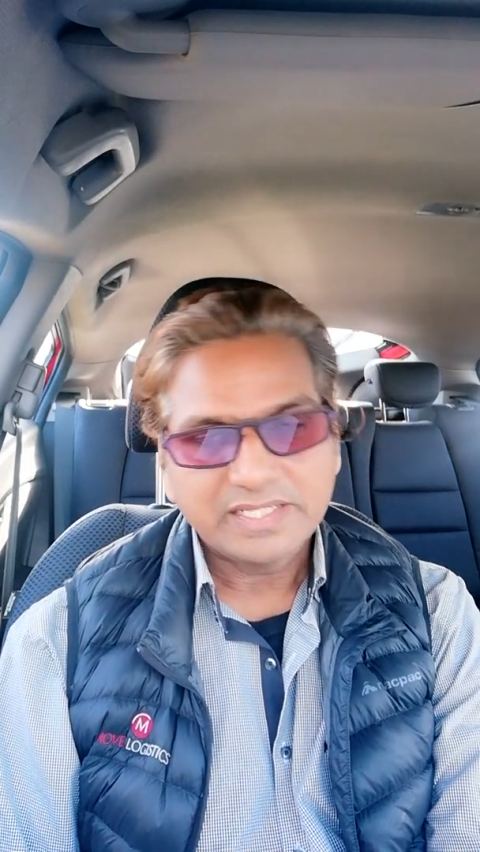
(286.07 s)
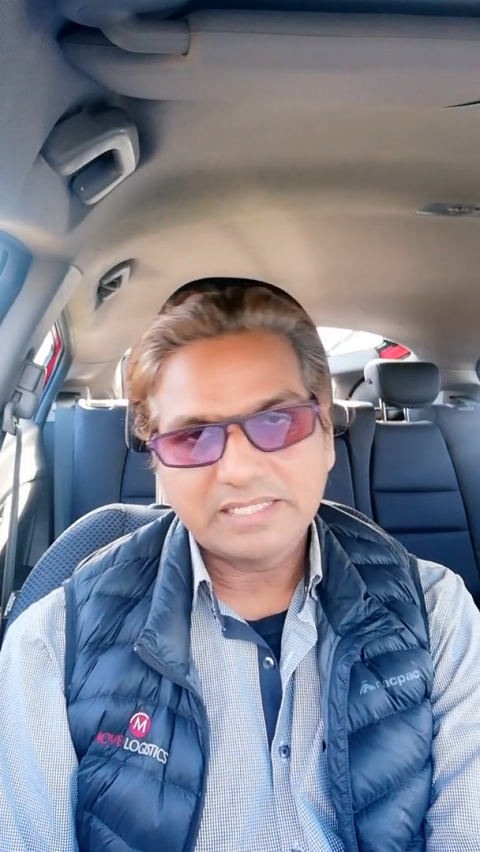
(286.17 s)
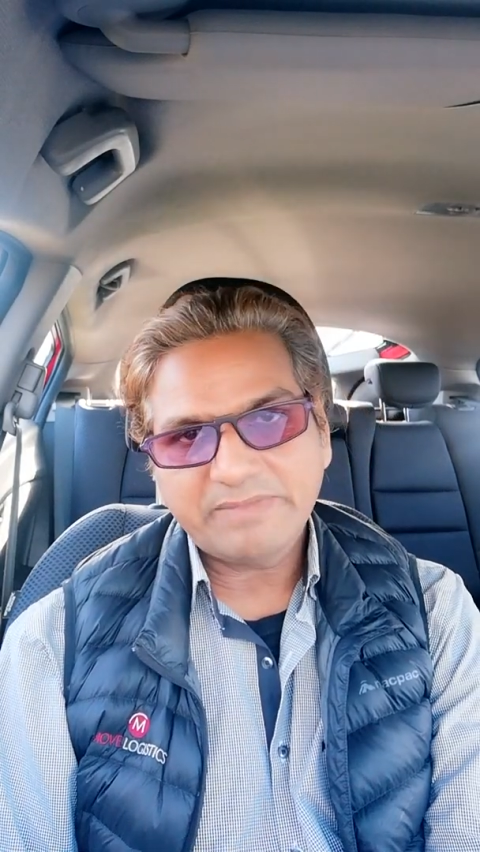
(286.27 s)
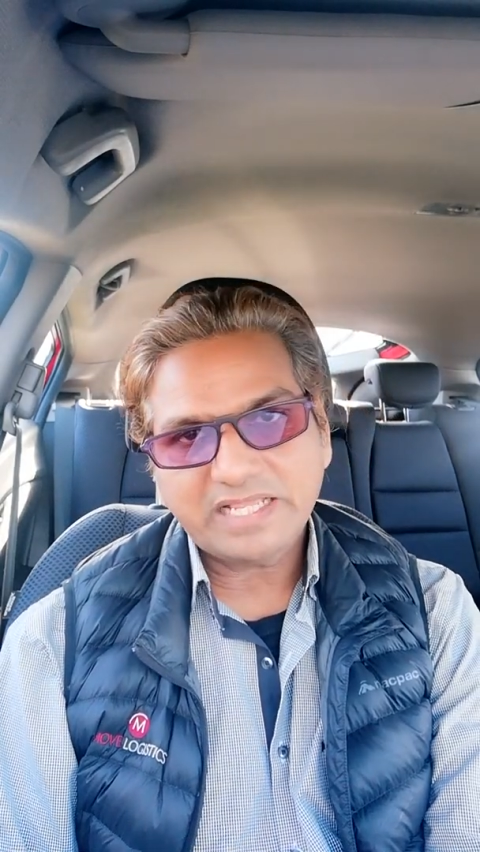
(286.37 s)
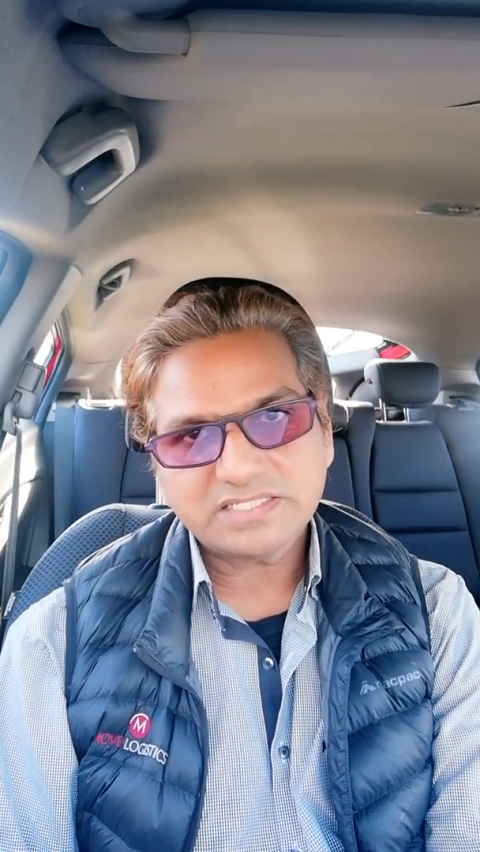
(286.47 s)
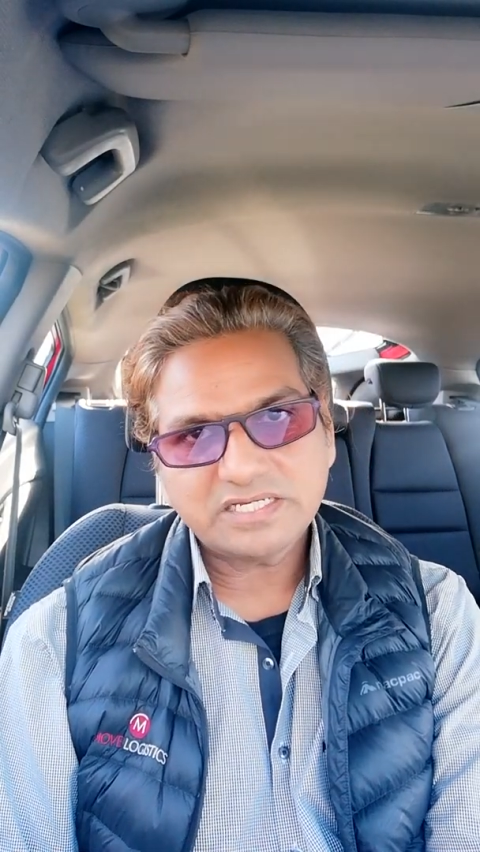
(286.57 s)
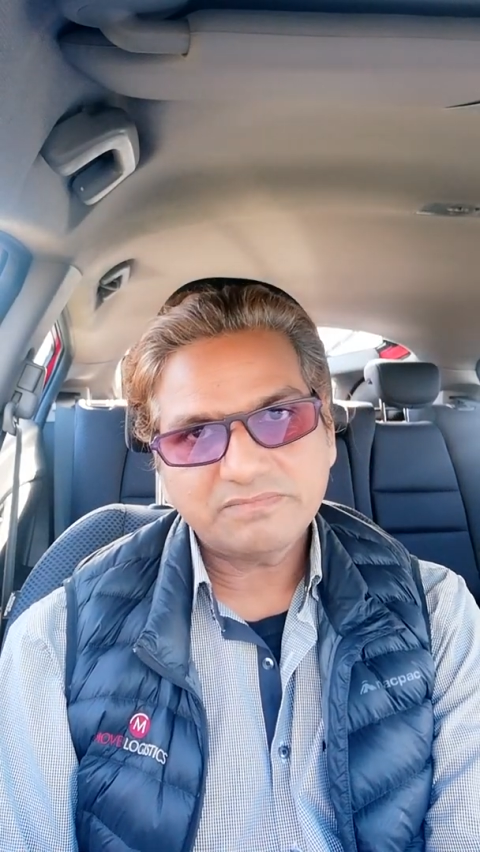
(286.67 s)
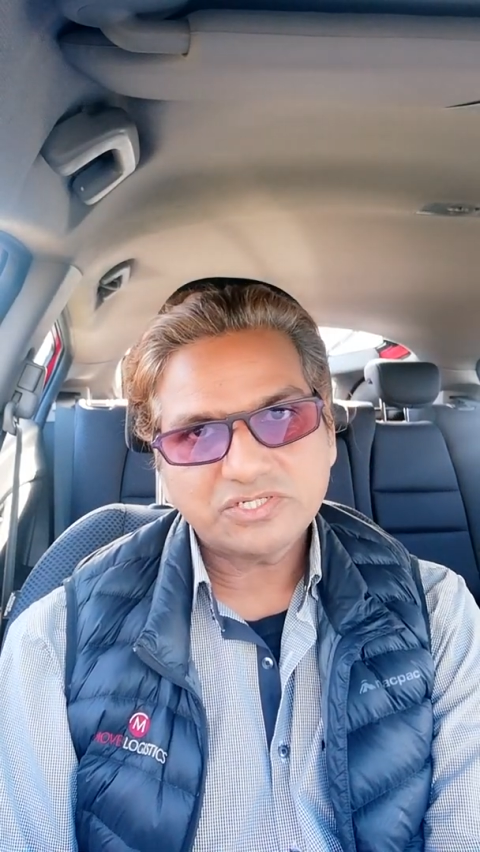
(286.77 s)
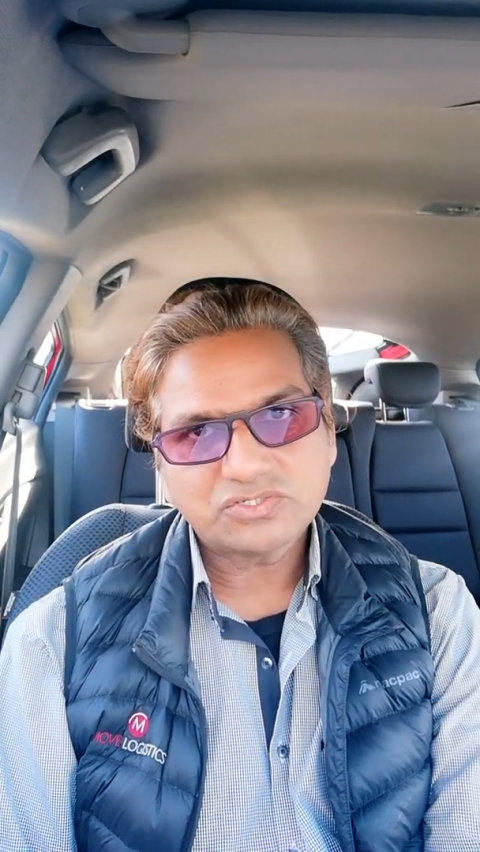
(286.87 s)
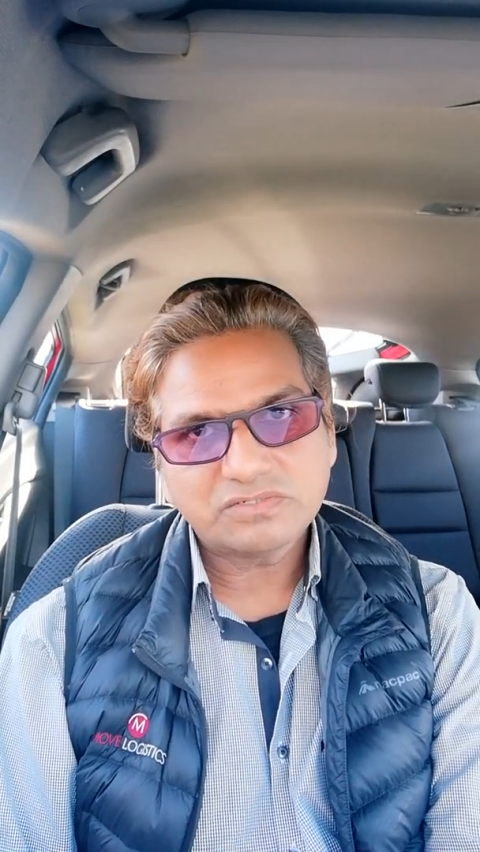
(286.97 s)
The bank
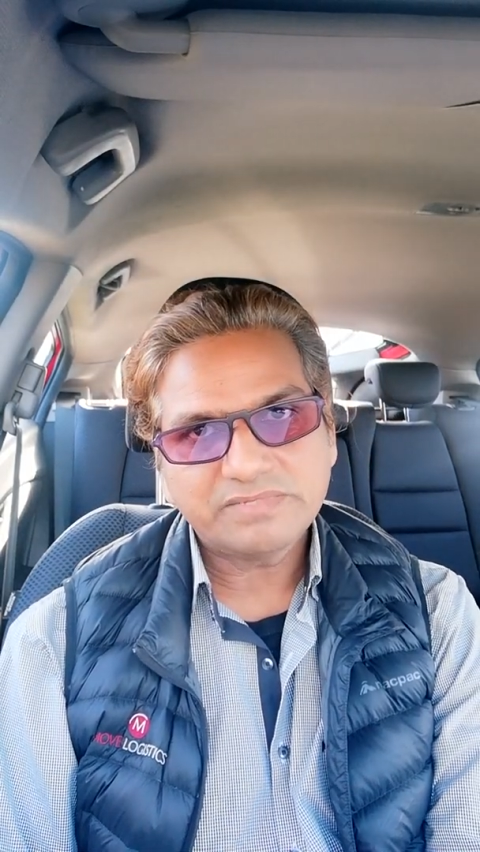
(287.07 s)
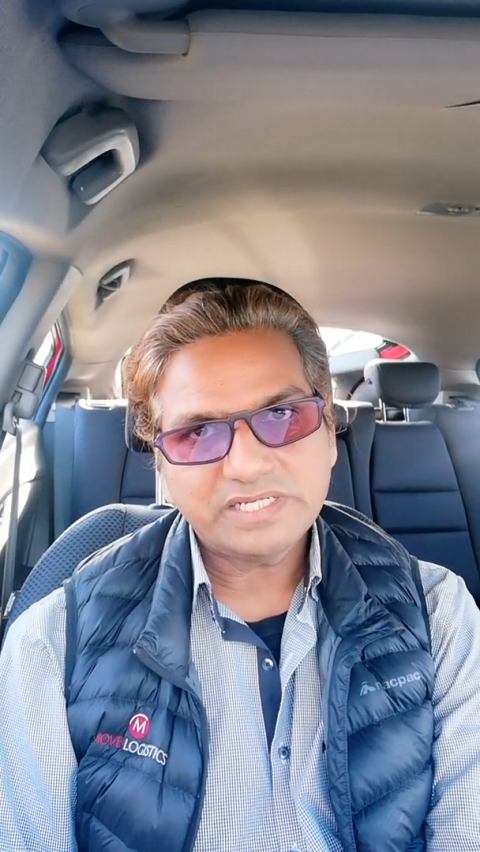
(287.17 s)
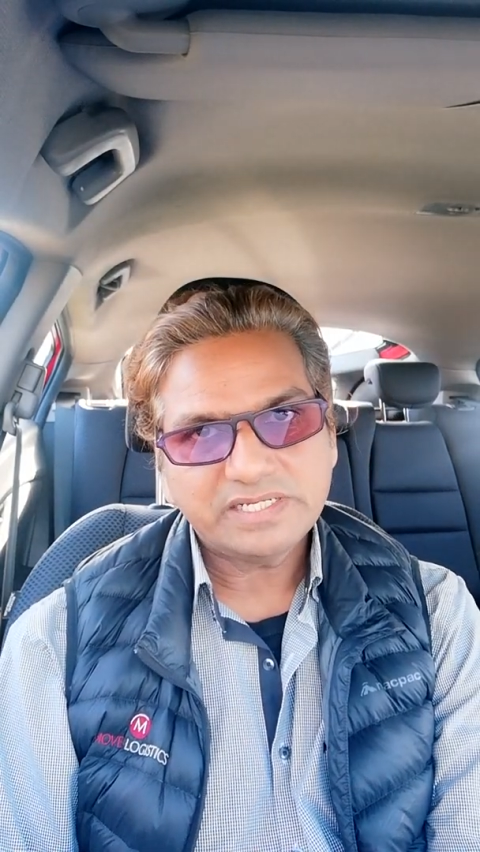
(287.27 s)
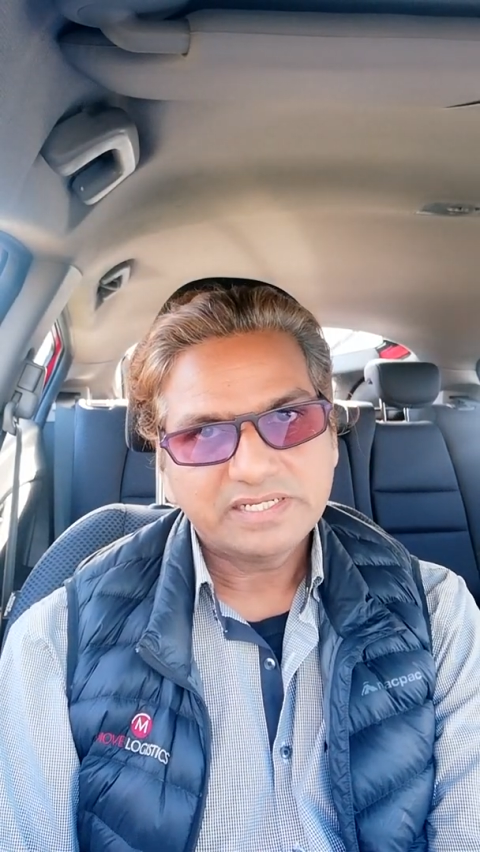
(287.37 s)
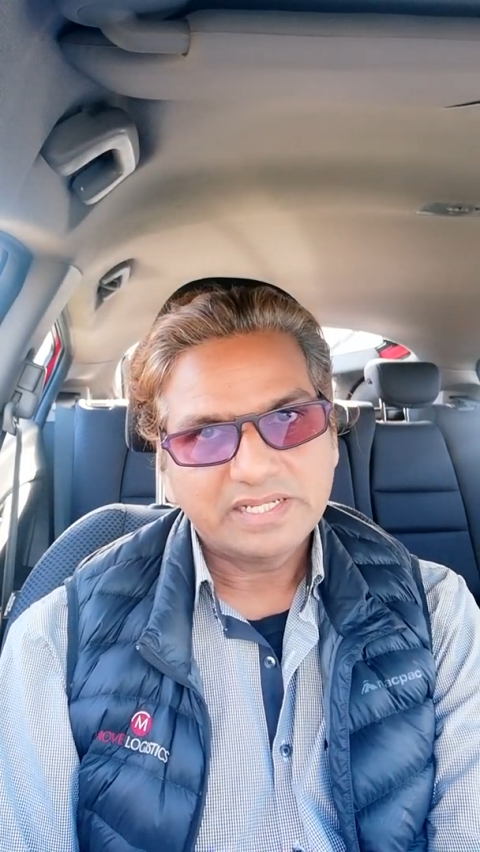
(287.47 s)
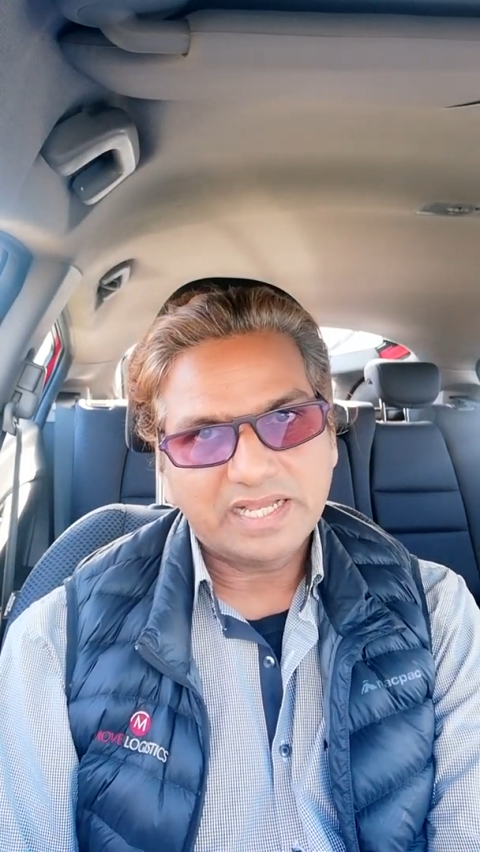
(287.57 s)
statement should be